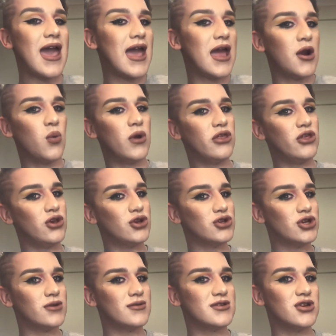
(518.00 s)
And with
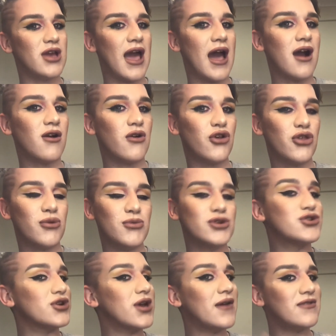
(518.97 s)
YouTube's new algorithm,
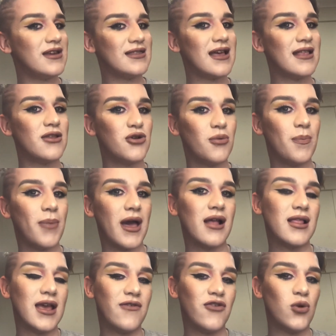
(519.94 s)
you do have to hit that little
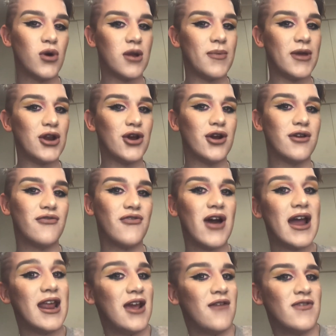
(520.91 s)
bell if you want to be
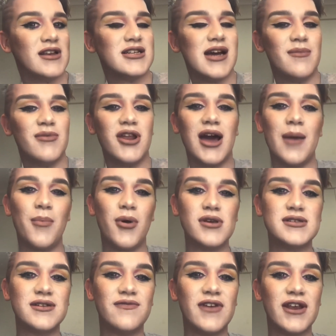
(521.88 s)
notified every time that I
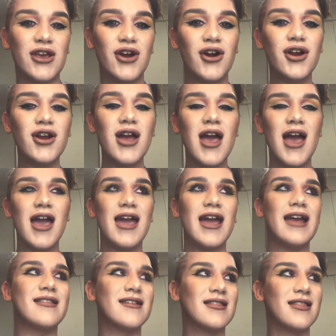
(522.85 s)
post a video.
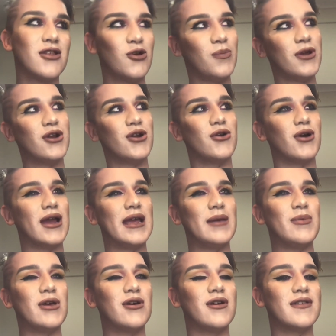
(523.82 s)
It's a little bit
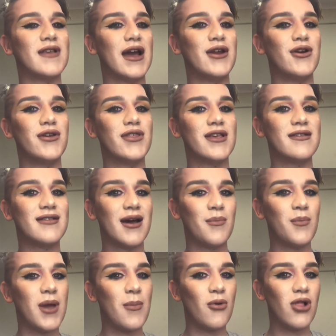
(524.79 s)
annoying because I know that
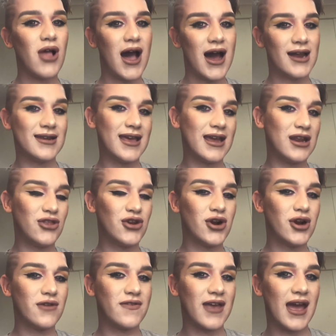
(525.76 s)
some people aren't getting the
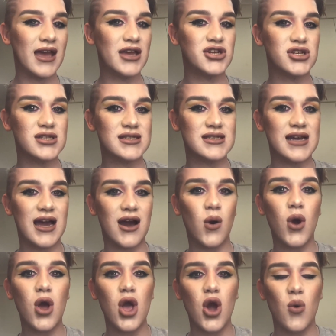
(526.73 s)
notifications
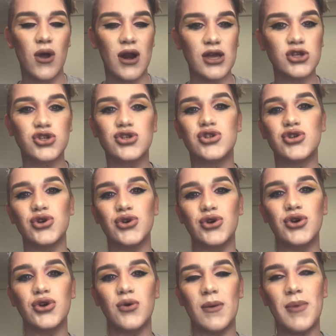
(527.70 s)
now when
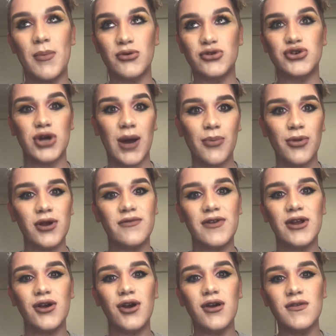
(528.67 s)
people do upload
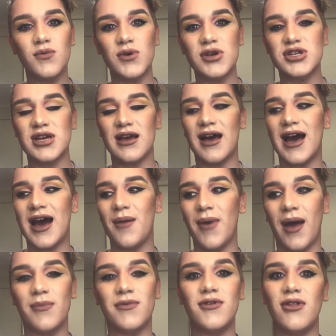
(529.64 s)
videos, which
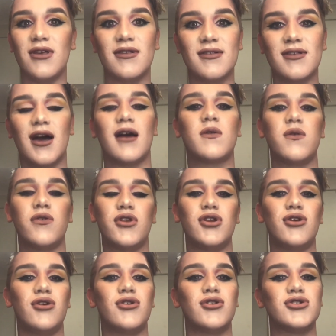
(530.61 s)
absolutely sucks with the
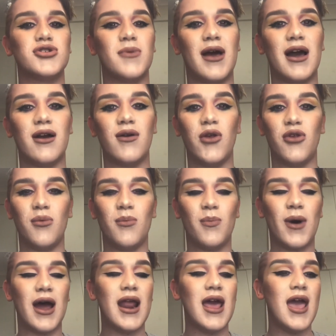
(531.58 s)
new YouTube algorithm,
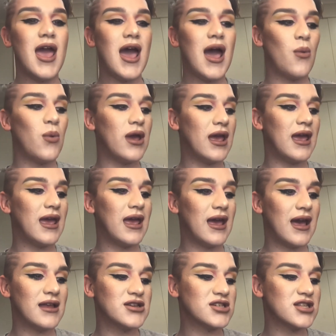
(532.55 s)
but
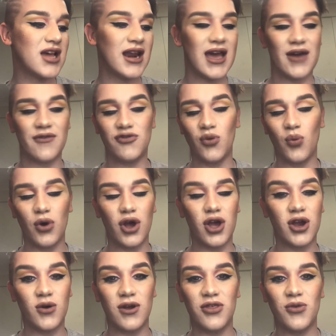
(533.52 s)
we just kind of have to
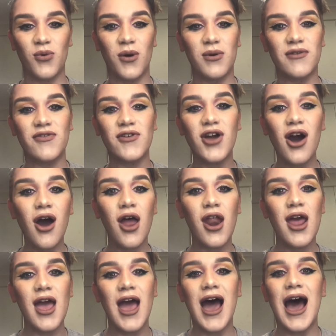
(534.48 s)
work with what we've
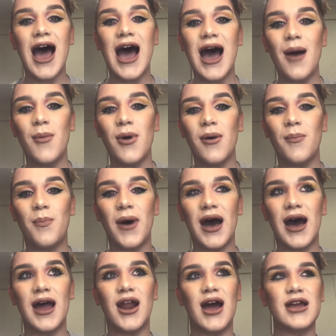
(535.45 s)
got.
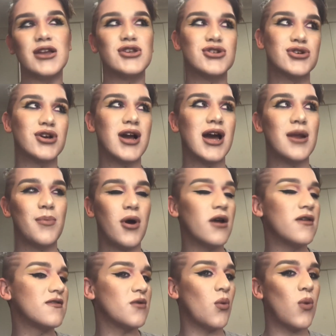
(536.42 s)
But I do kind of
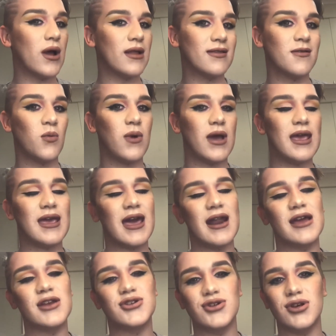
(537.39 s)
post once a week,
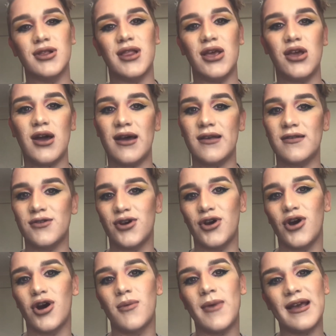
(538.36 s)
and I do let you guys
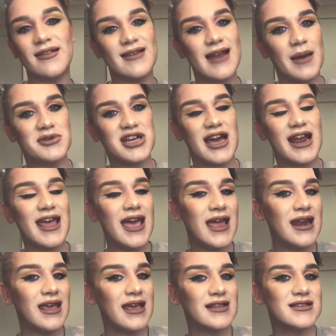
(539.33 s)
know on my Snapchat
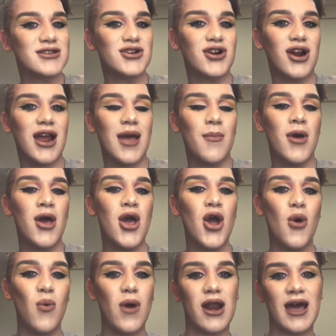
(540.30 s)
and Instagram
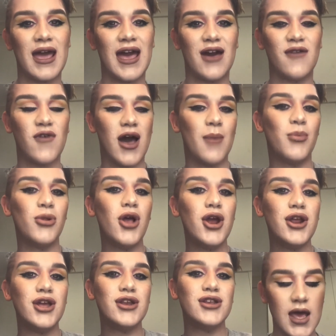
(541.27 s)
when I have
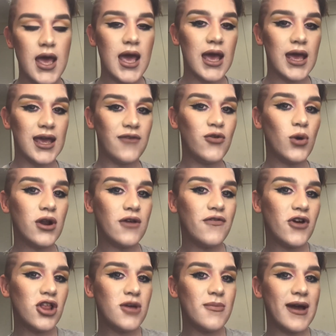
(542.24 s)
uploaded. If you want to
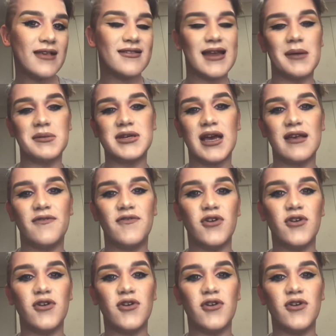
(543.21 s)
follow my Snapchat